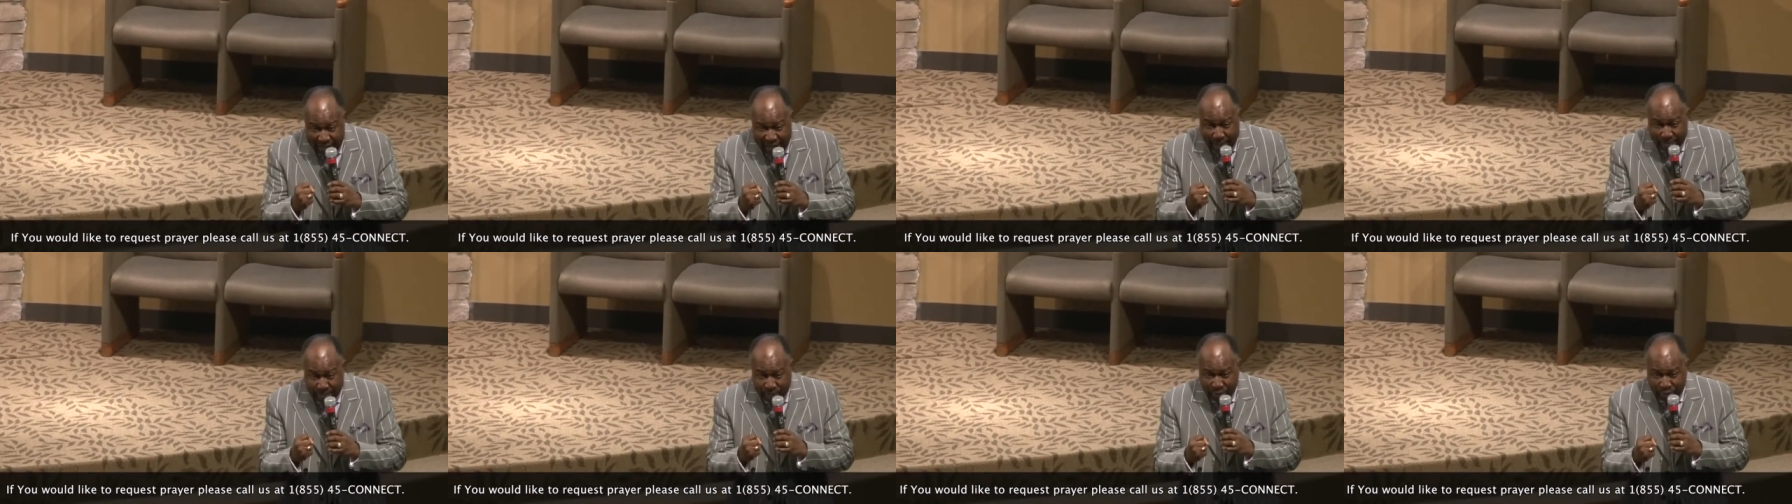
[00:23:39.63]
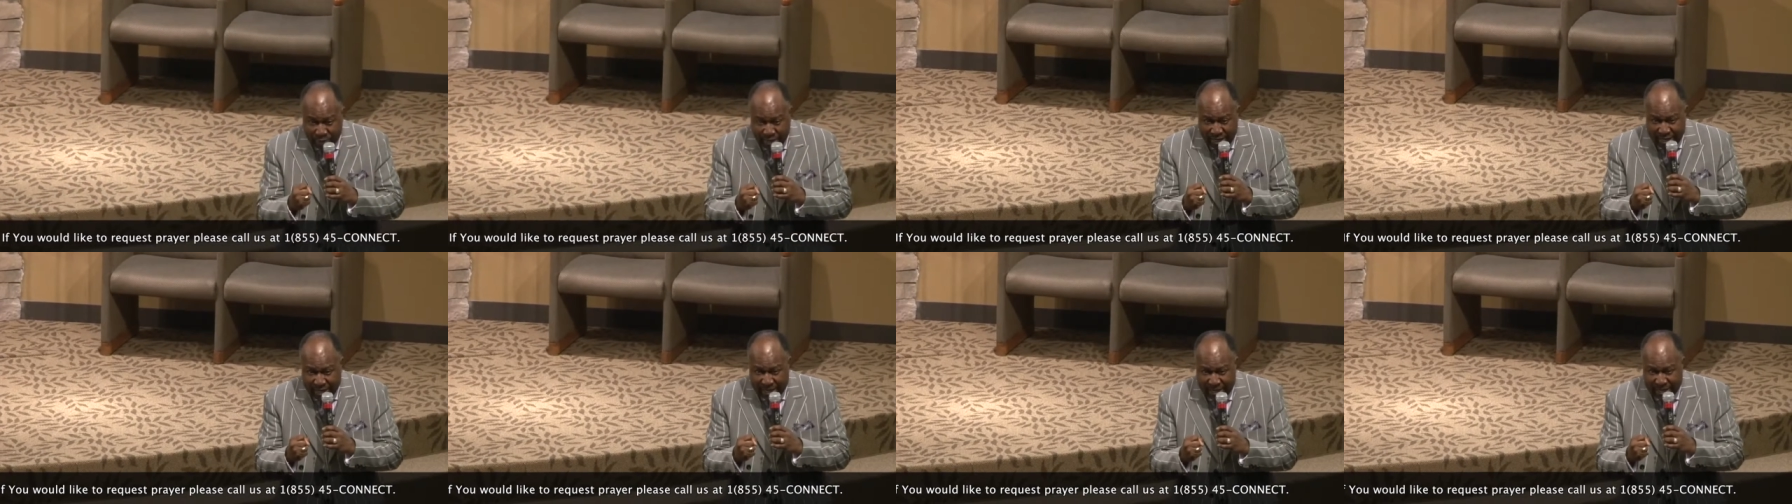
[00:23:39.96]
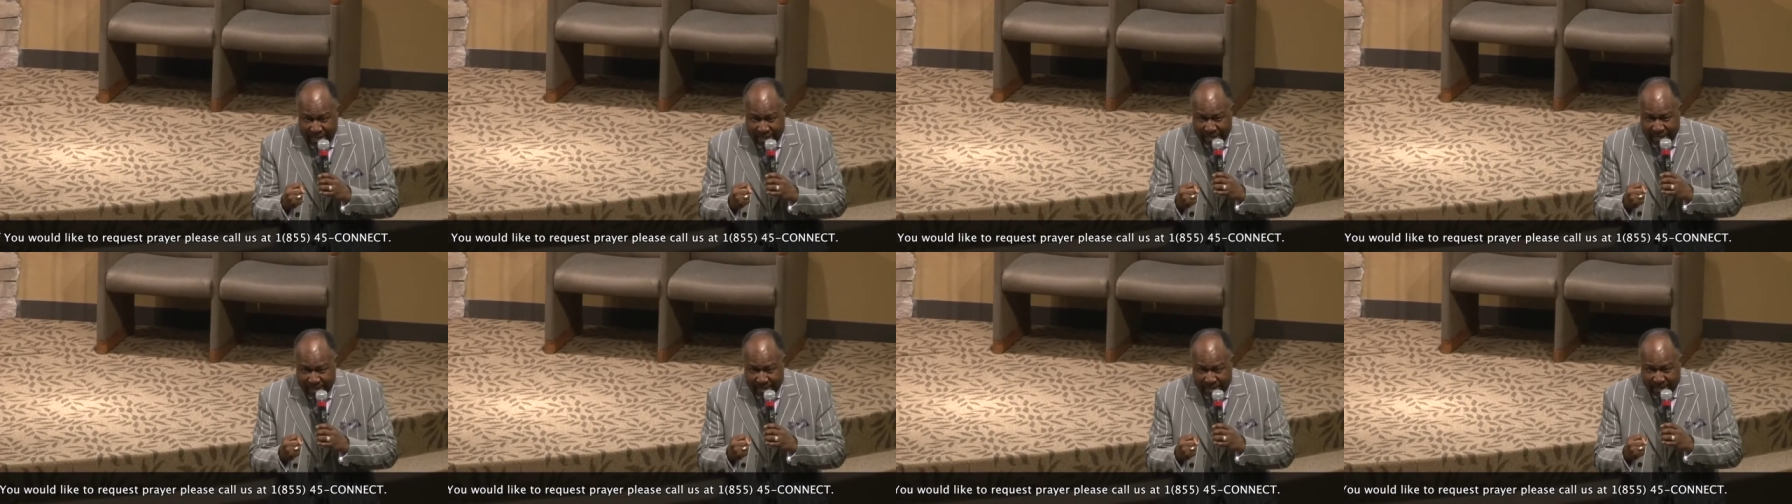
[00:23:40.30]
help you
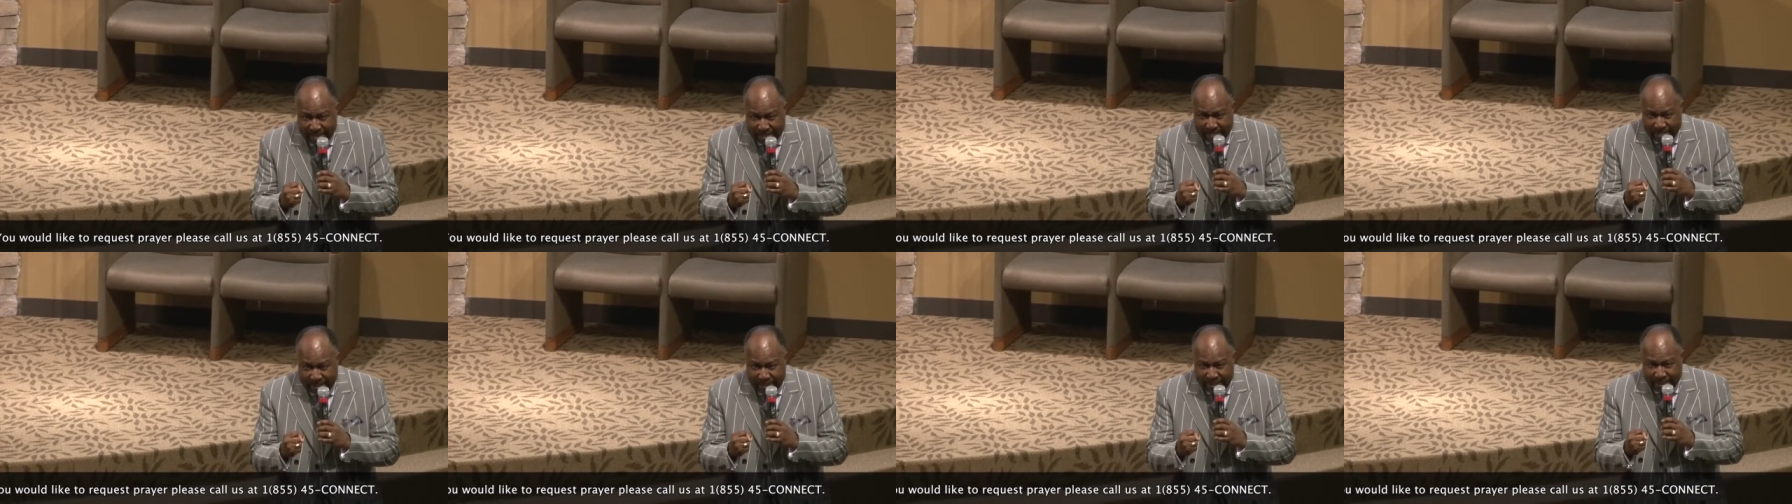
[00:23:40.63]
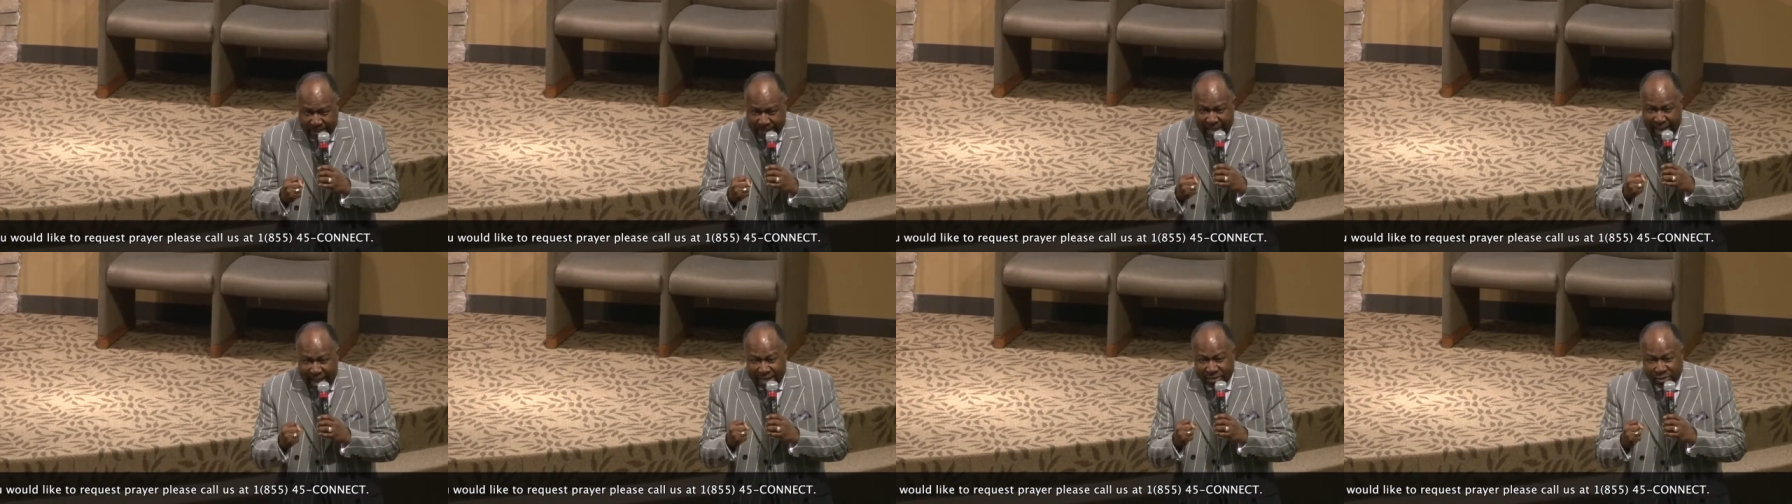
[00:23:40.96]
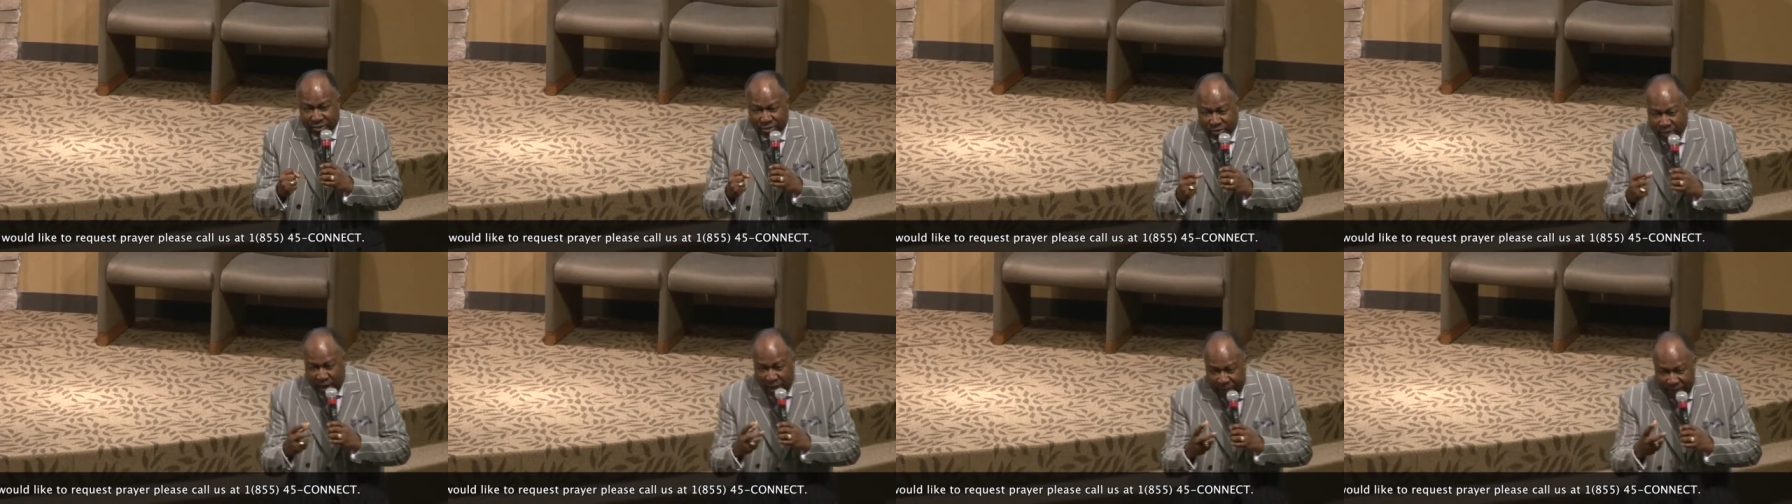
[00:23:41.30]
need, that
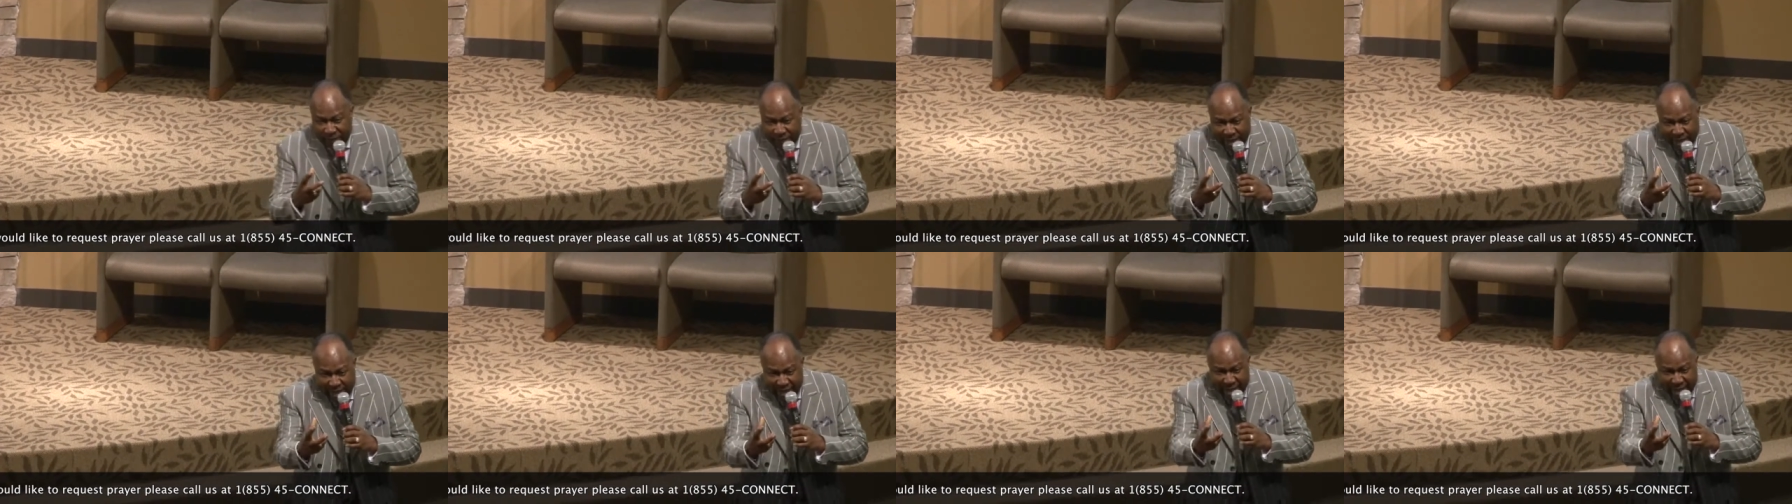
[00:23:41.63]
stuff